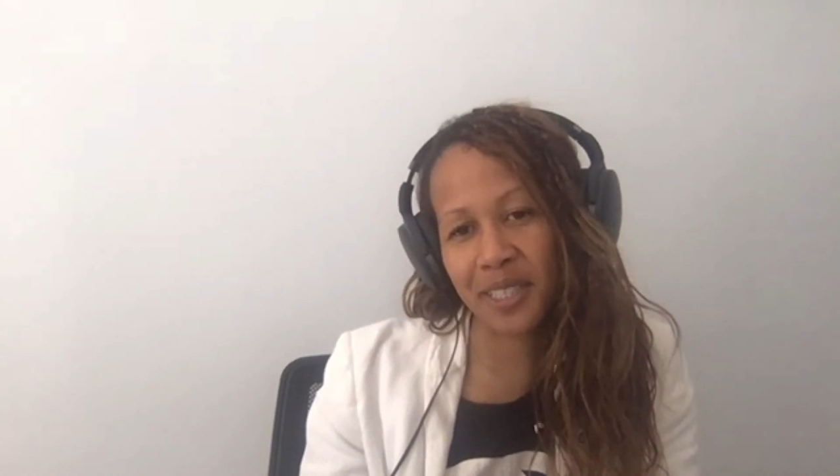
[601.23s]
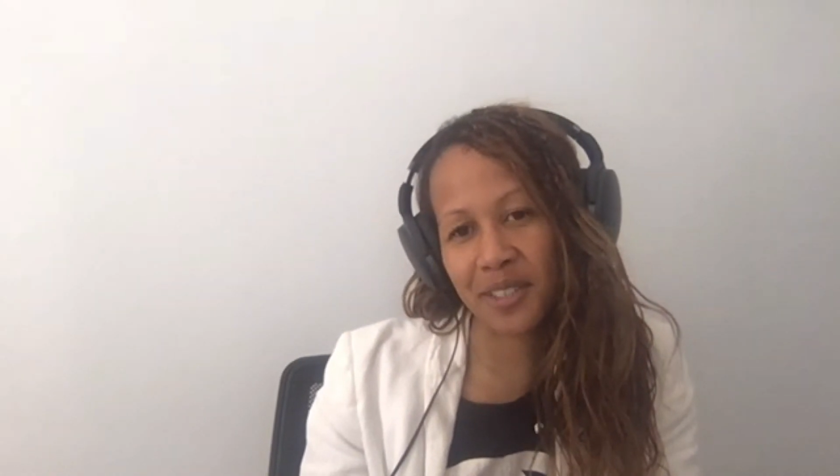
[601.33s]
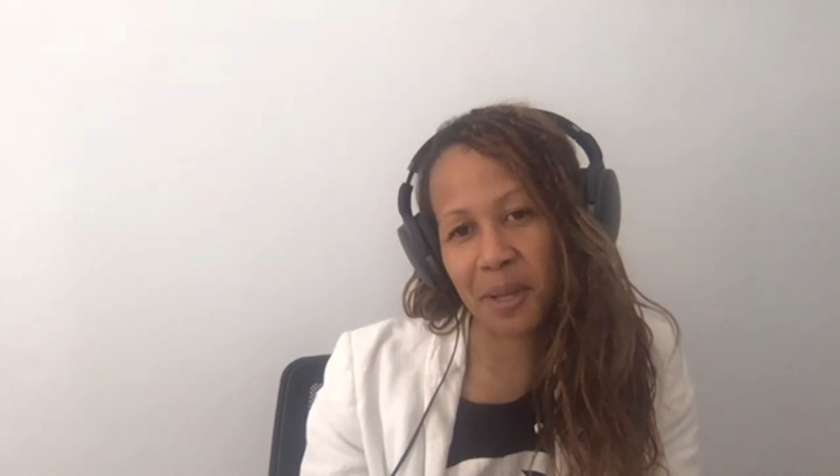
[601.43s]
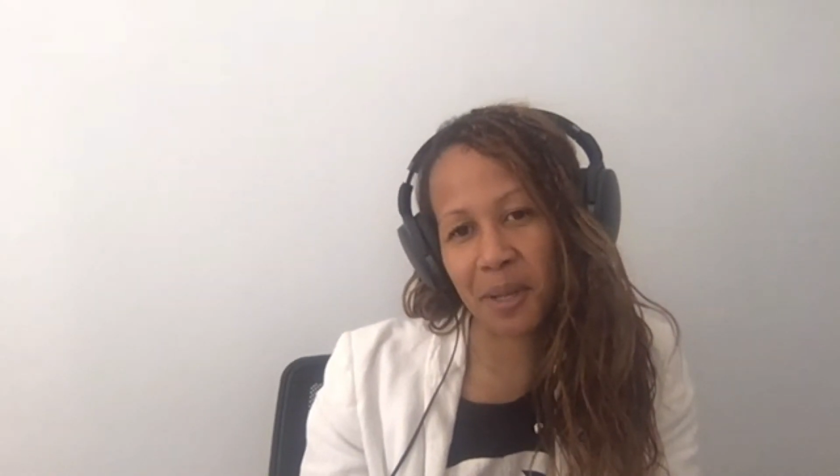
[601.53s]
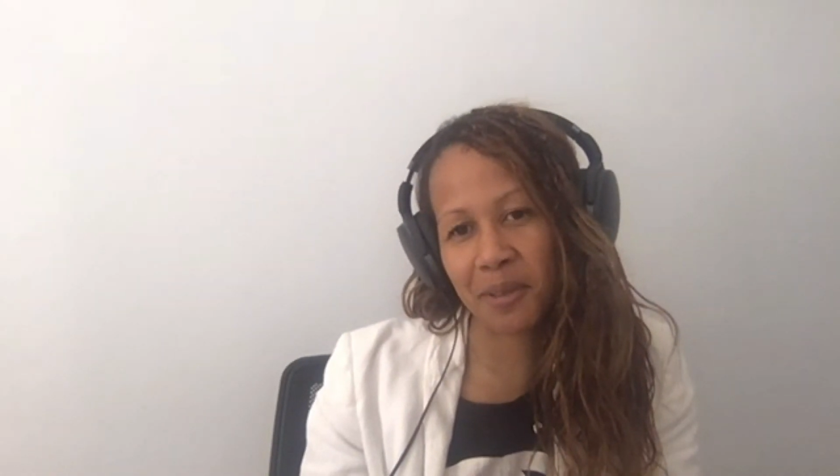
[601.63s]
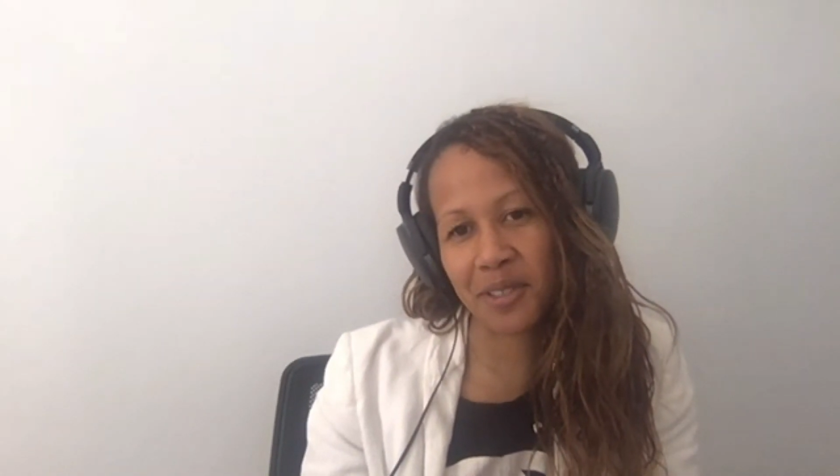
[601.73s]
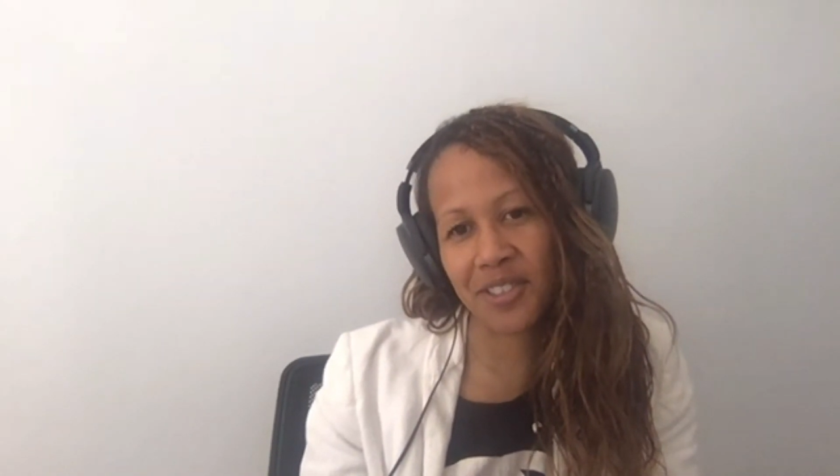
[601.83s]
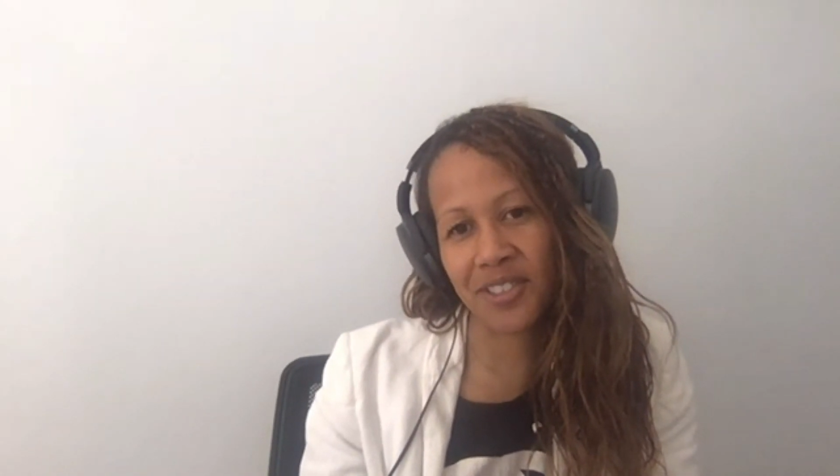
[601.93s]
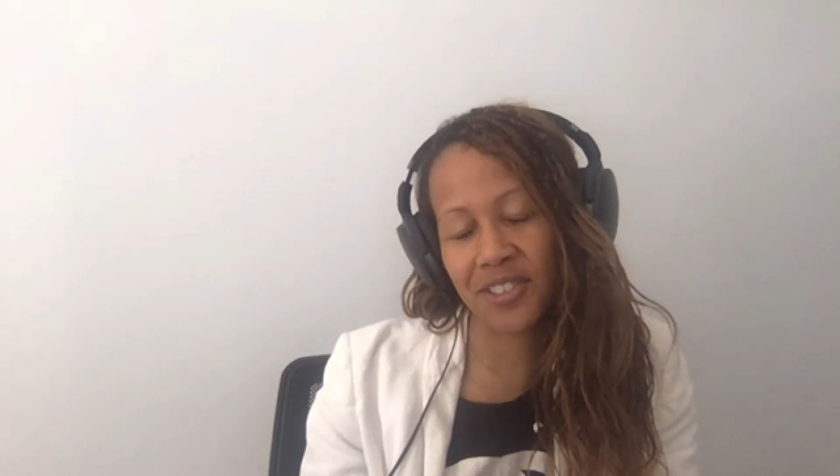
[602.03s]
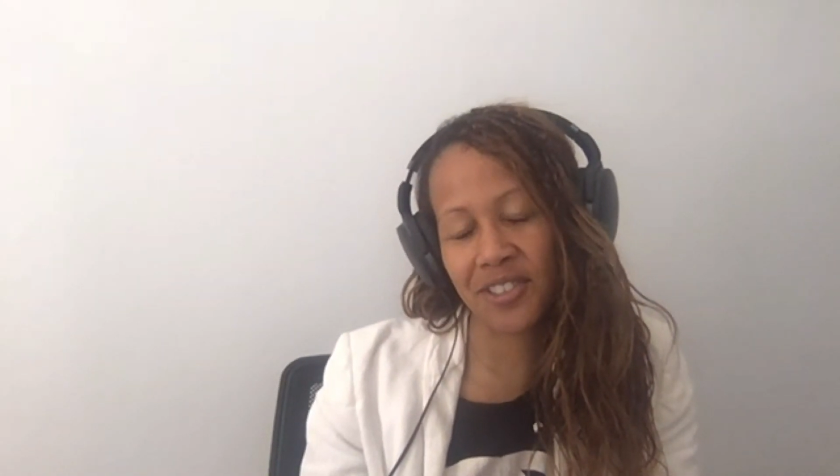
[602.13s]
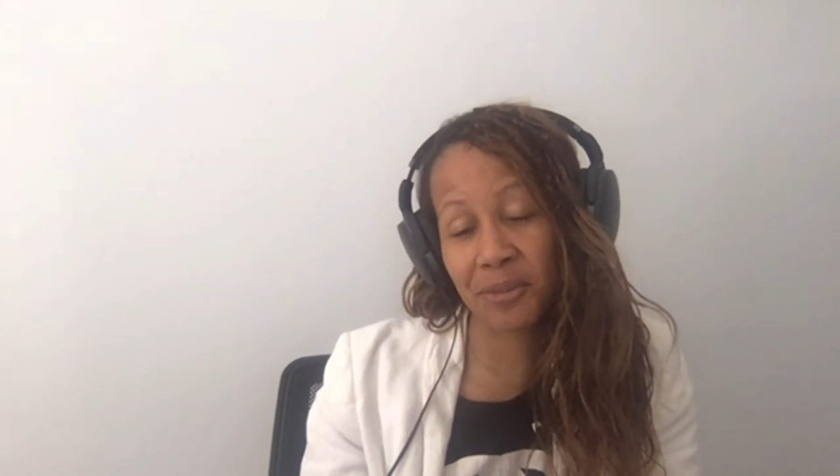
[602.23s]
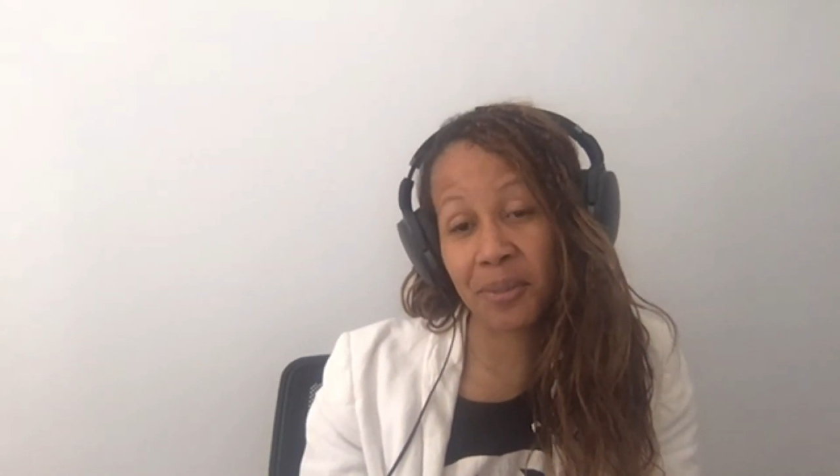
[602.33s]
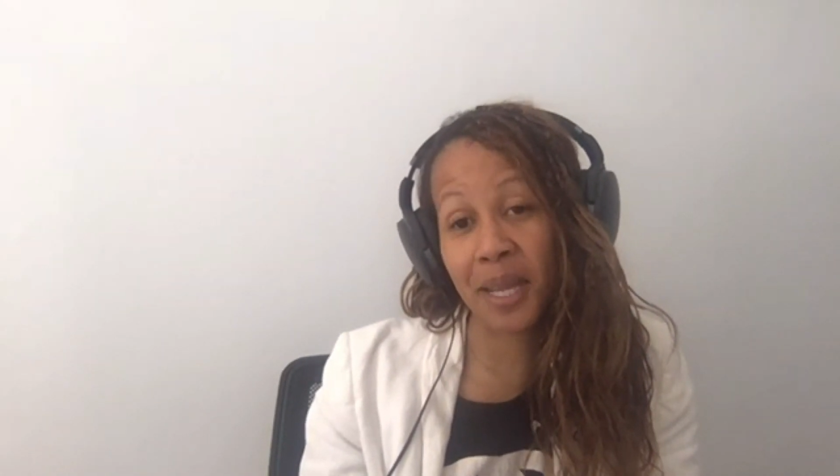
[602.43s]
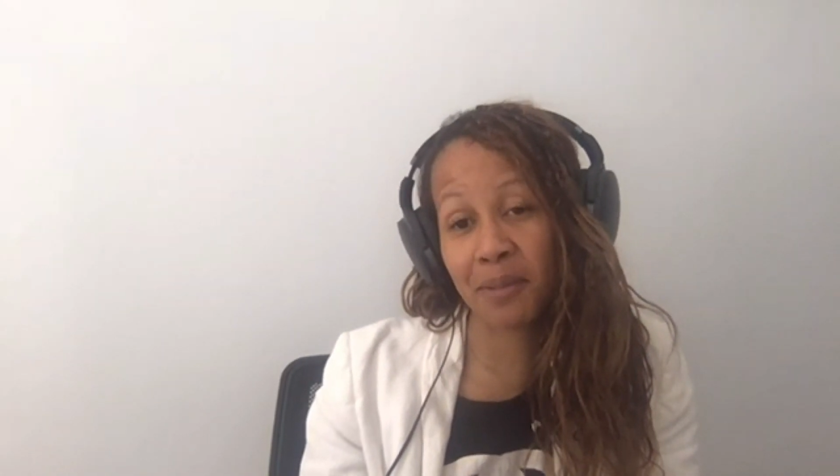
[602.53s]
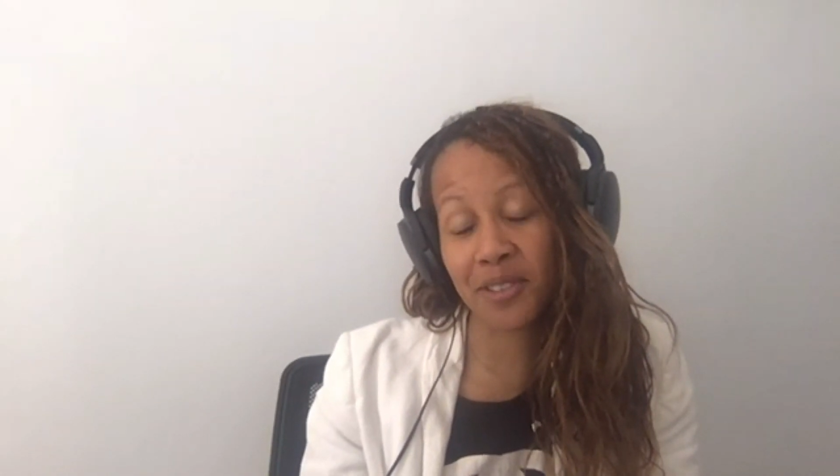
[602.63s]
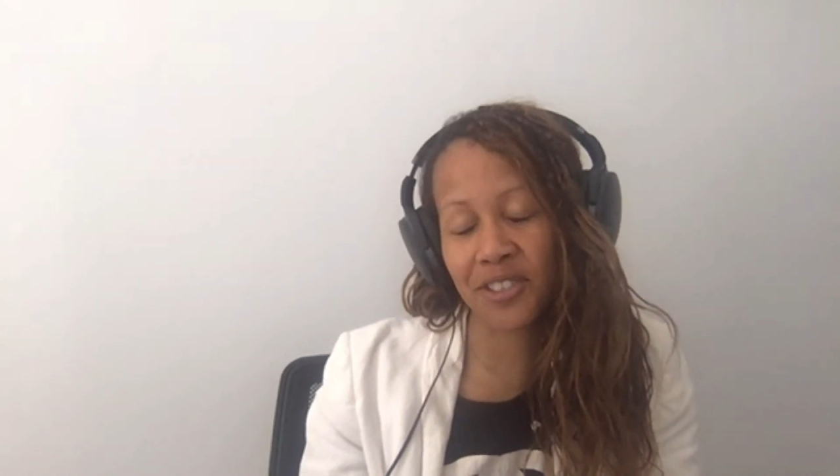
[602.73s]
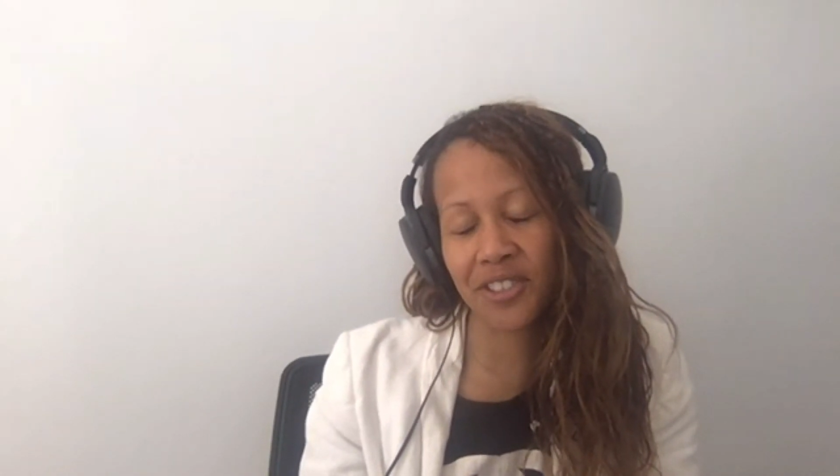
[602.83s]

So to be able to